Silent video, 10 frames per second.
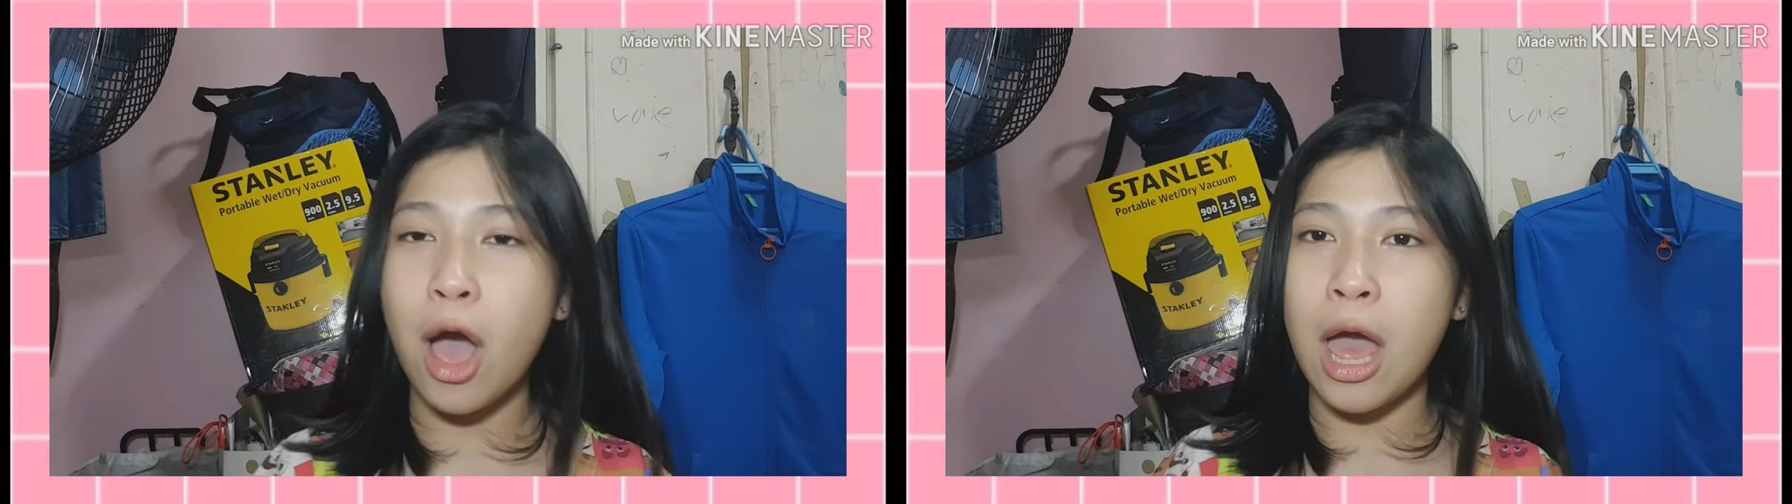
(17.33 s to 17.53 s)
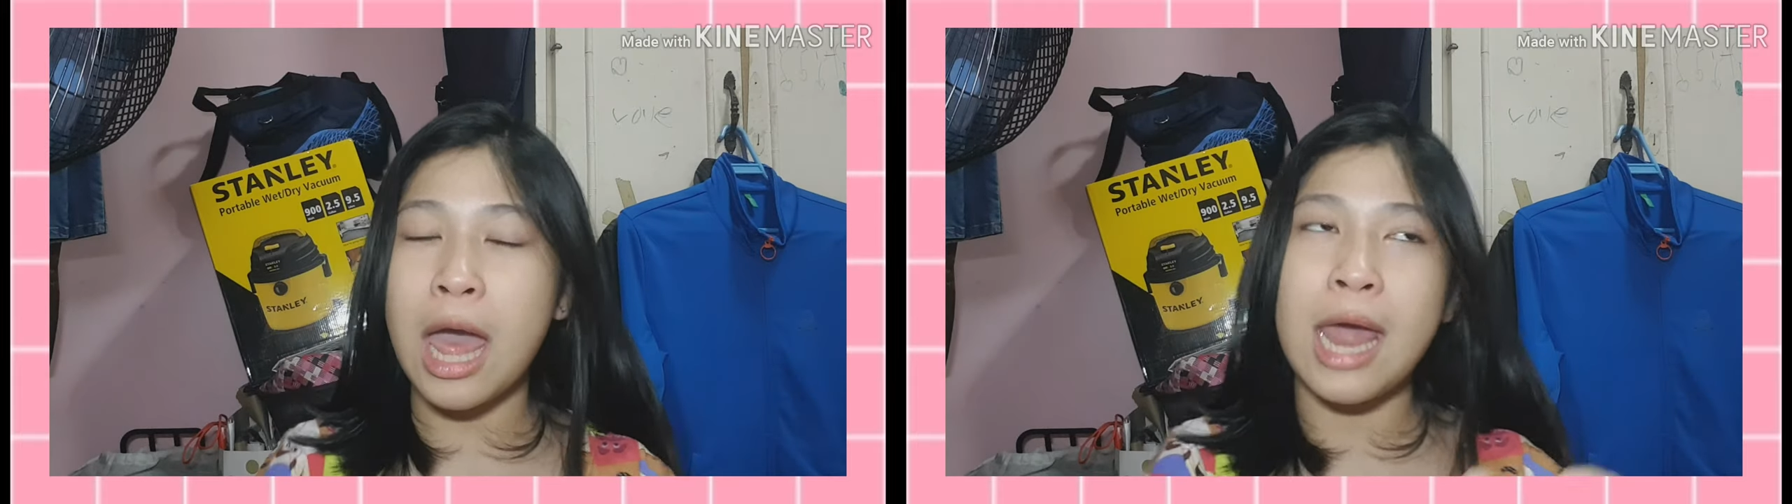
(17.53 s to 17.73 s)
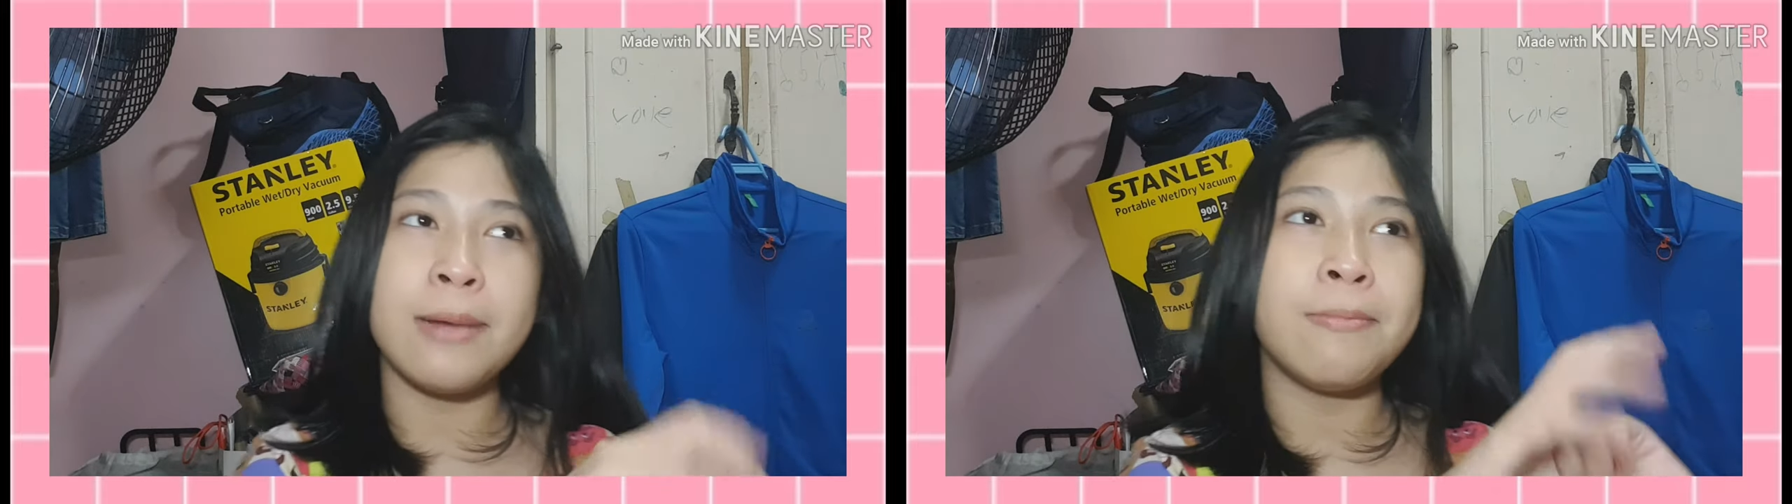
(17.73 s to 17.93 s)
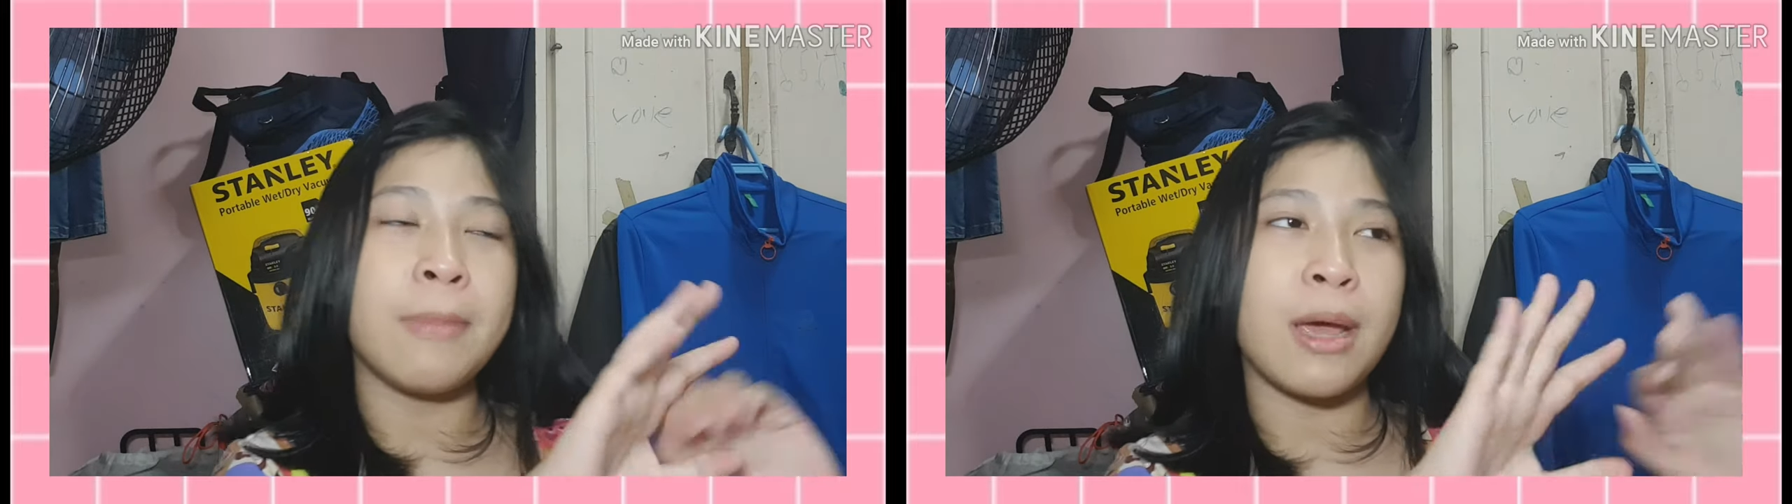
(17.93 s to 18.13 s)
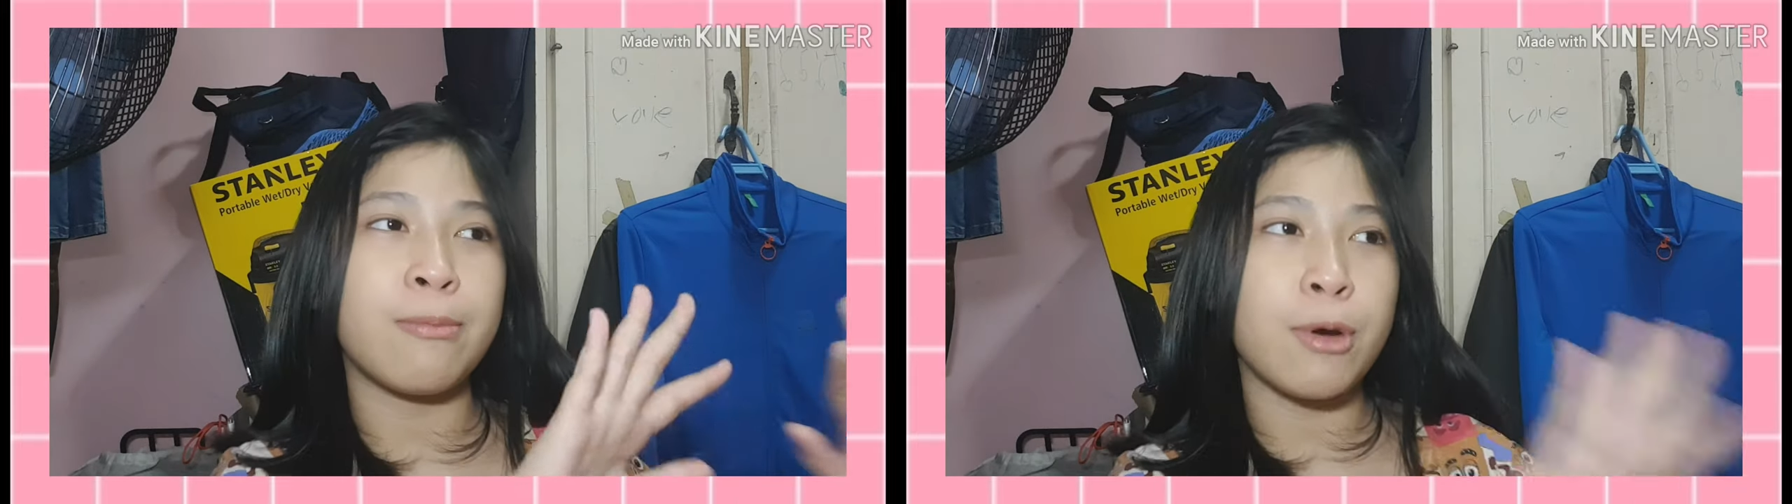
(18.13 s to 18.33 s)
and
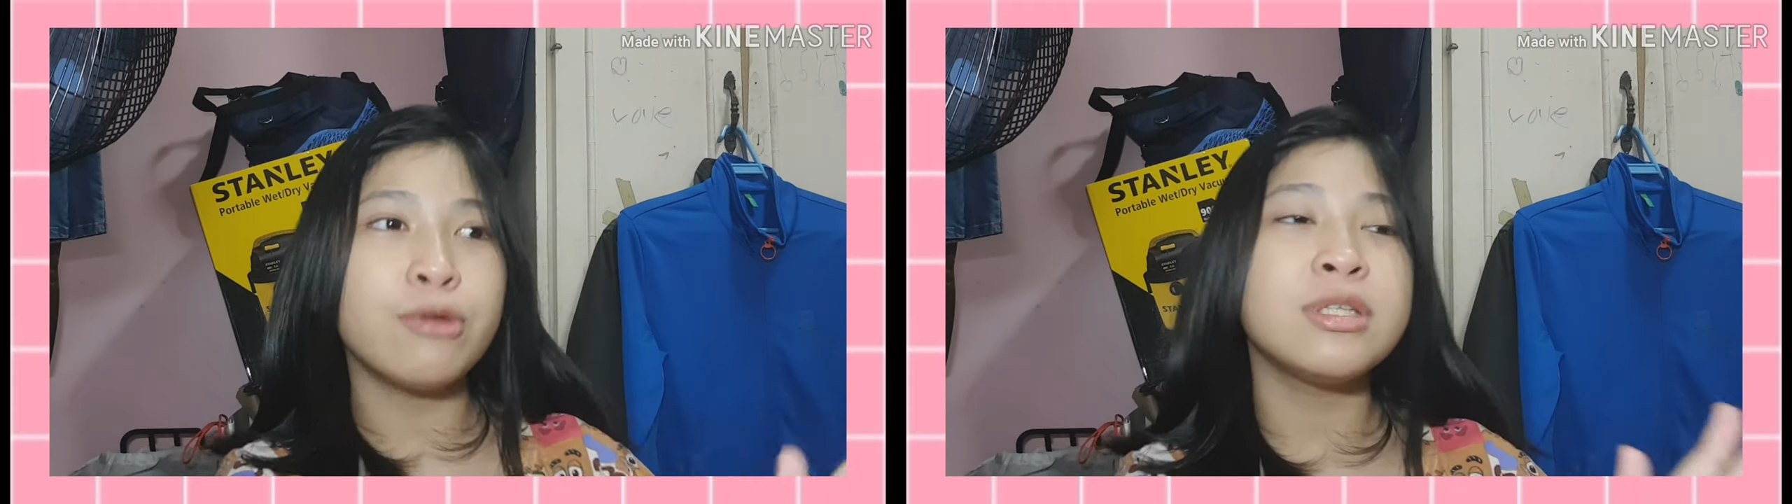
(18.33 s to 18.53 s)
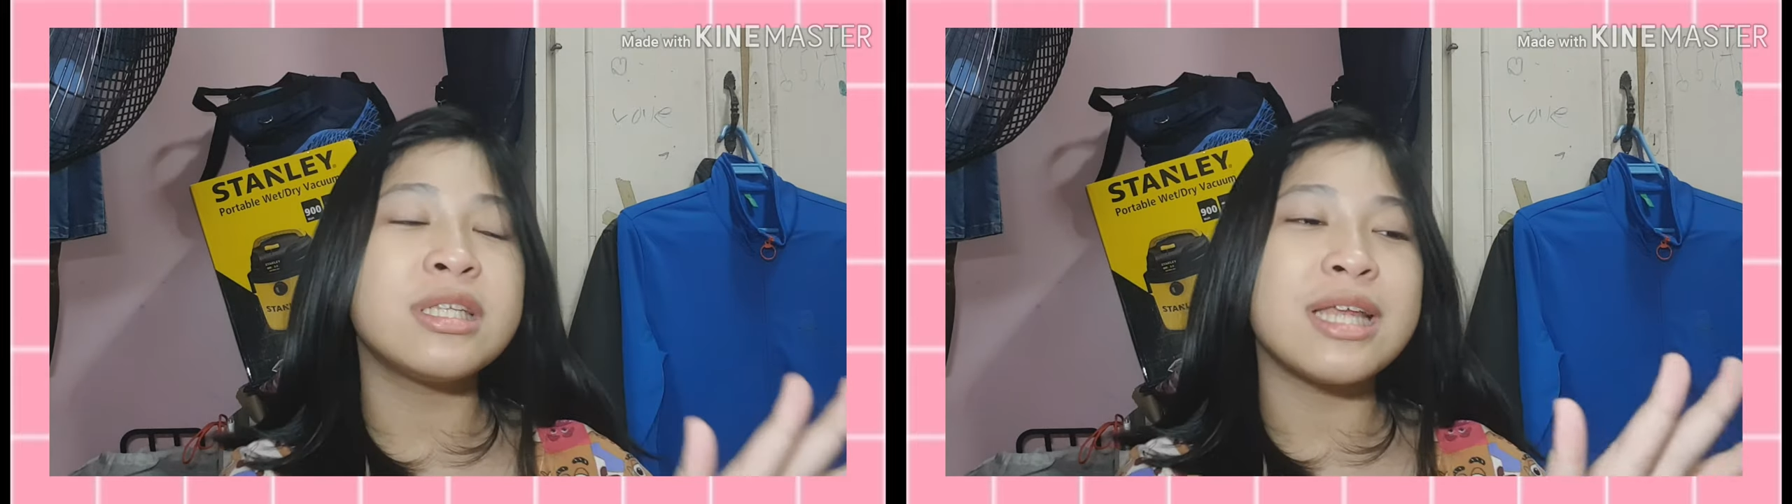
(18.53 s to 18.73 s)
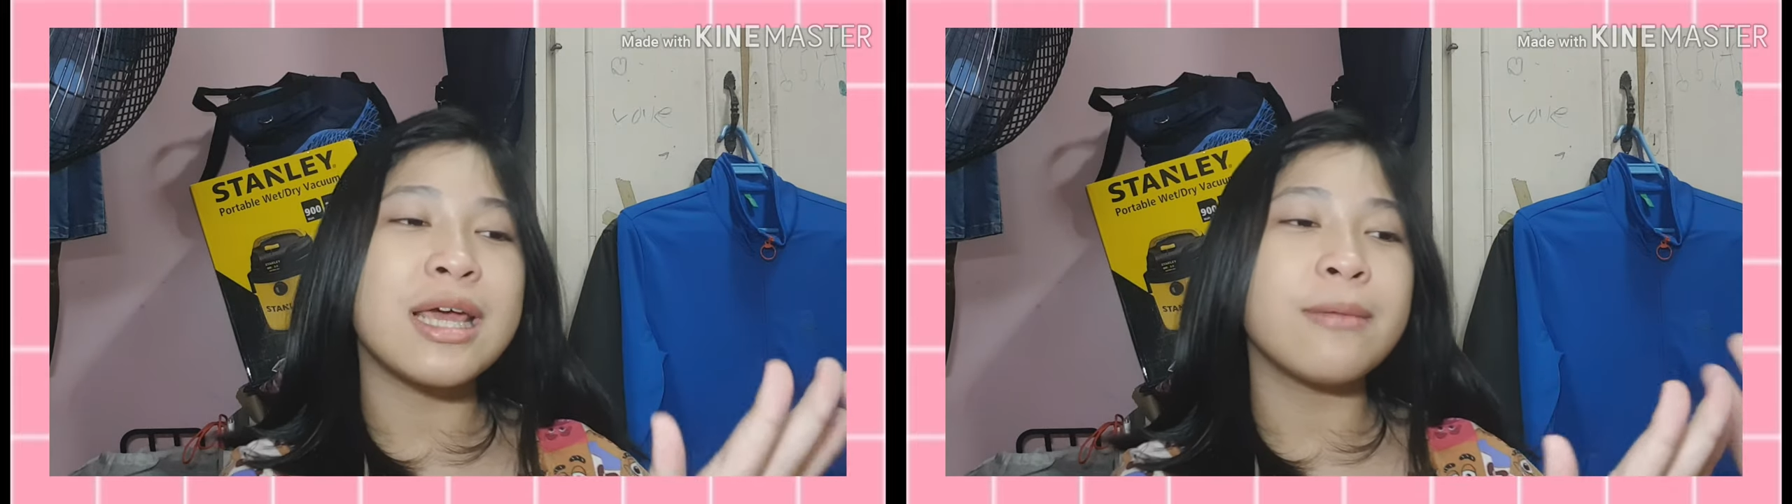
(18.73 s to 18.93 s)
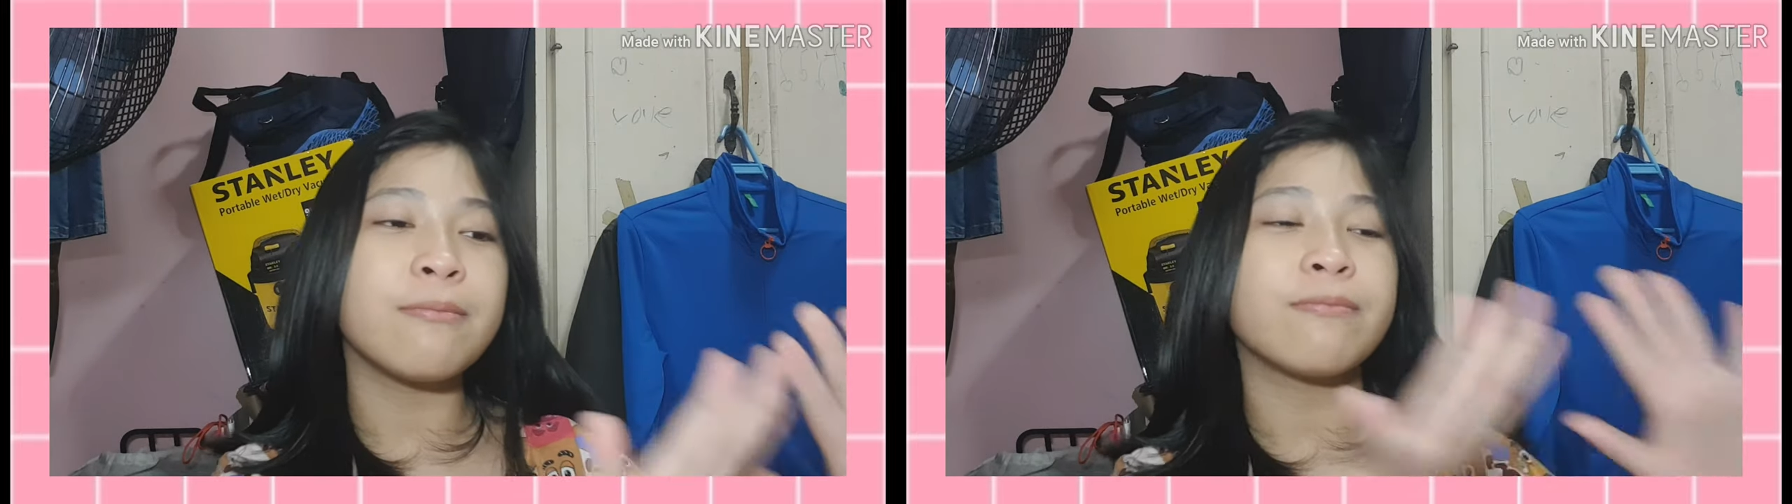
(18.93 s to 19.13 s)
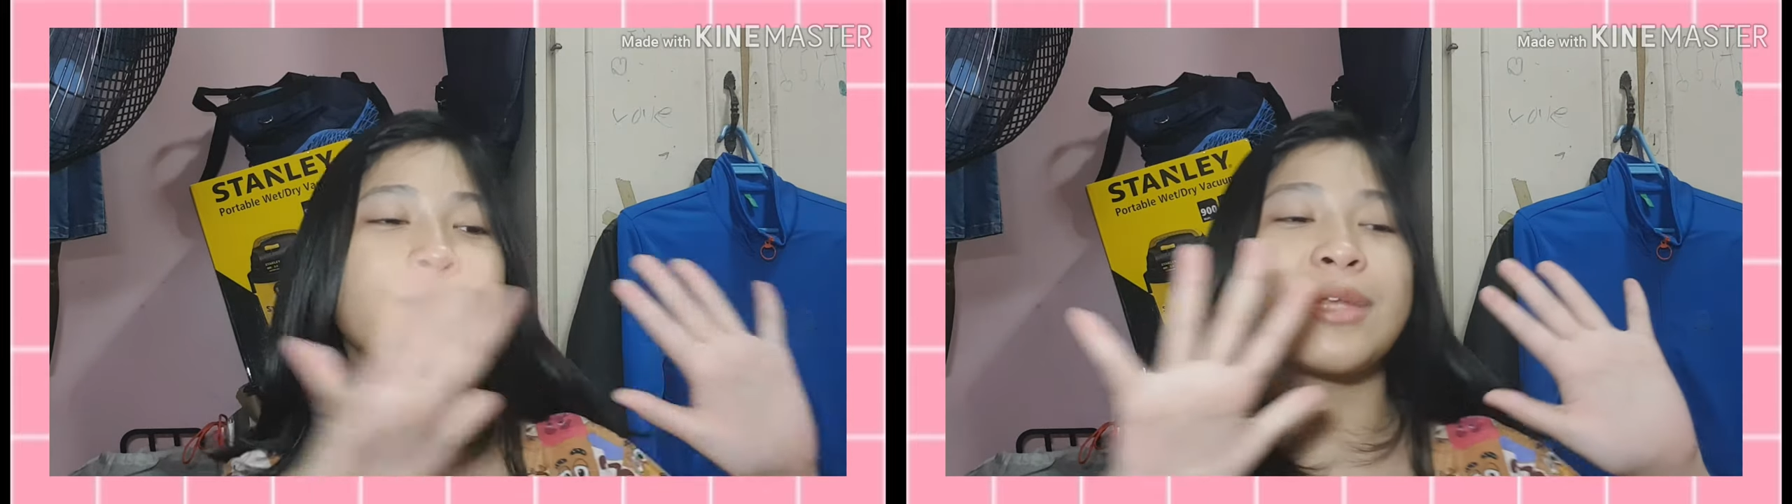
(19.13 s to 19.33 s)
my posting